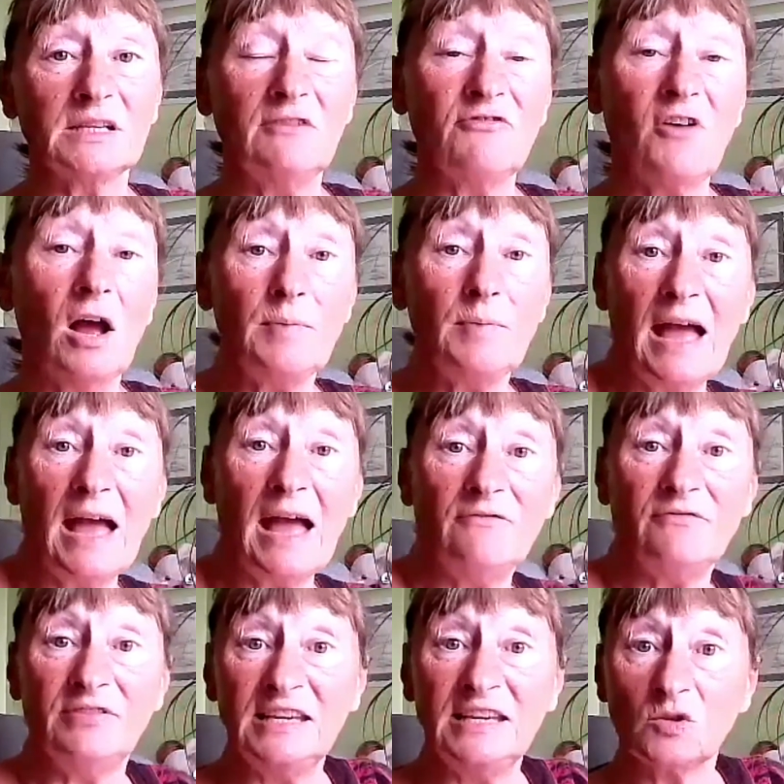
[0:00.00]
And if I
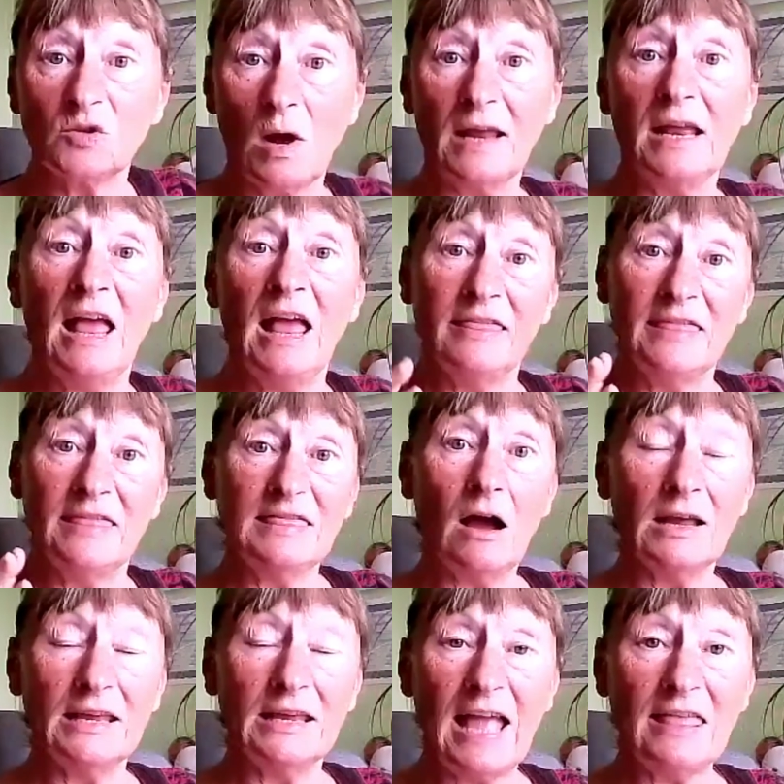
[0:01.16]
behave this way, then
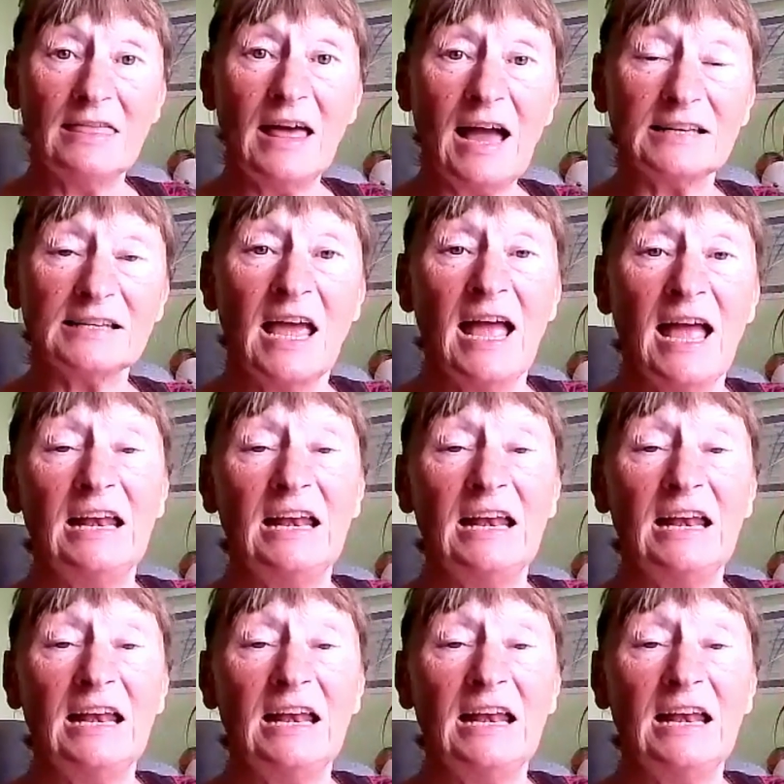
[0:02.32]
I get that.